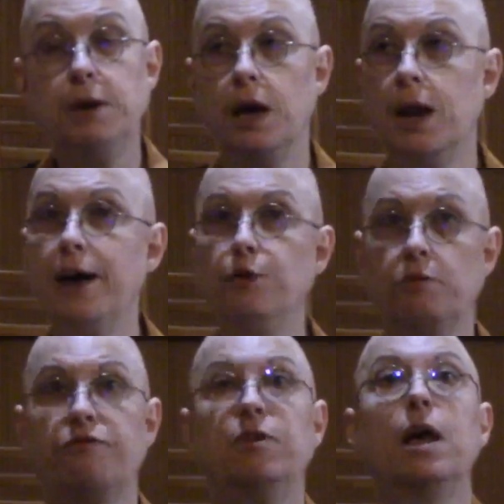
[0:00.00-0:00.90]
and I
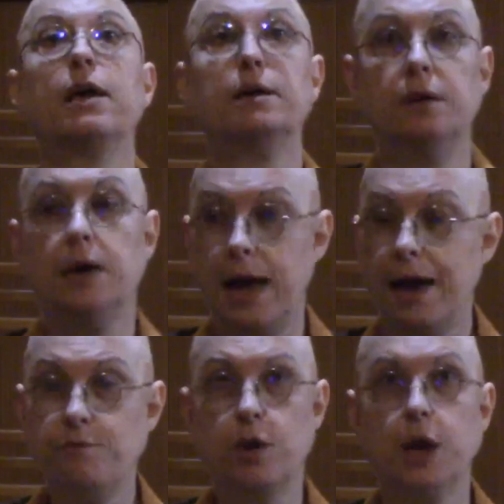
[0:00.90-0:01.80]
don't feel like I
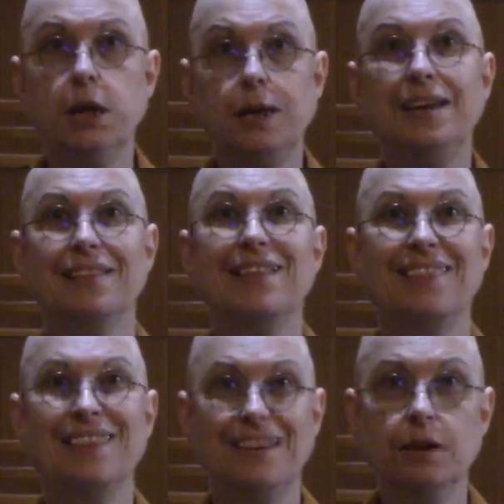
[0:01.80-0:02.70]
have what I need to get
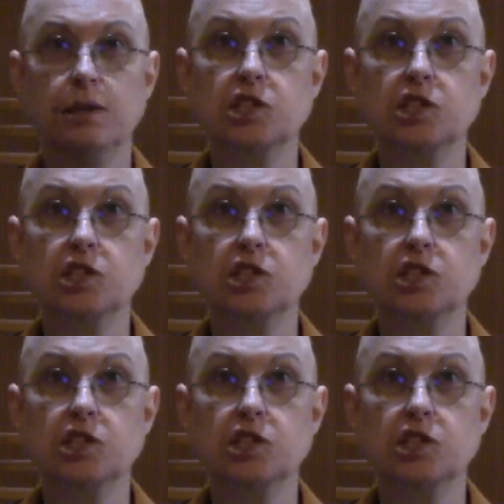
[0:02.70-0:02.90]
that thing done.